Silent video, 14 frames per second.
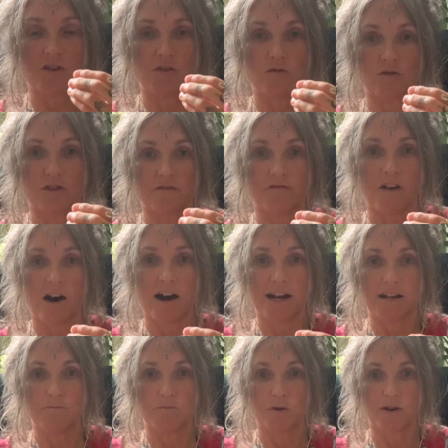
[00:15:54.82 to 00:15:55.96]
your
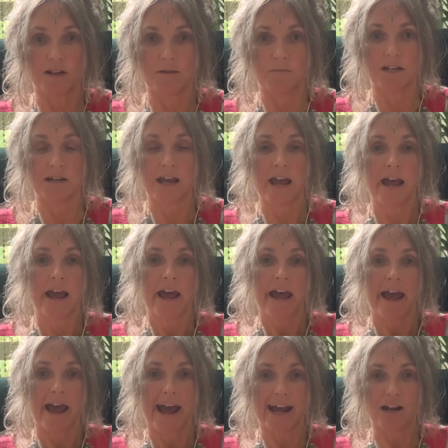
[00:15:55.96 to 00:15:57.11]
divine embodiment,
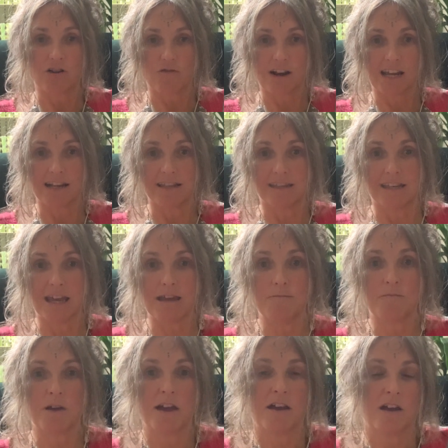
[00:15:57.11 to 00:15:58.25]
anchoring deep
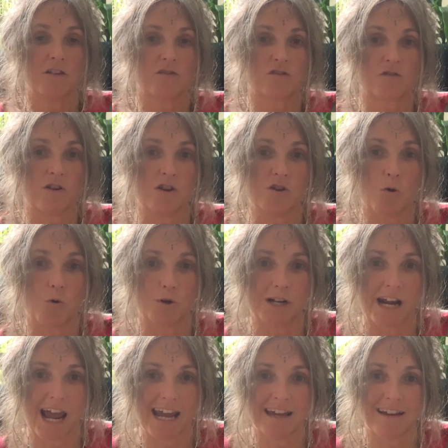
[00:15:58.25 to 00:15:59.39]
through your
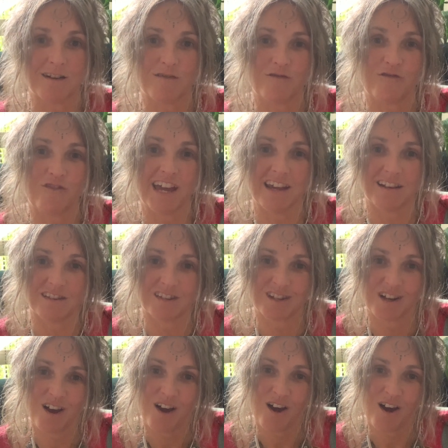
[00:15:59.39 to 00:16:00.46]
naked feet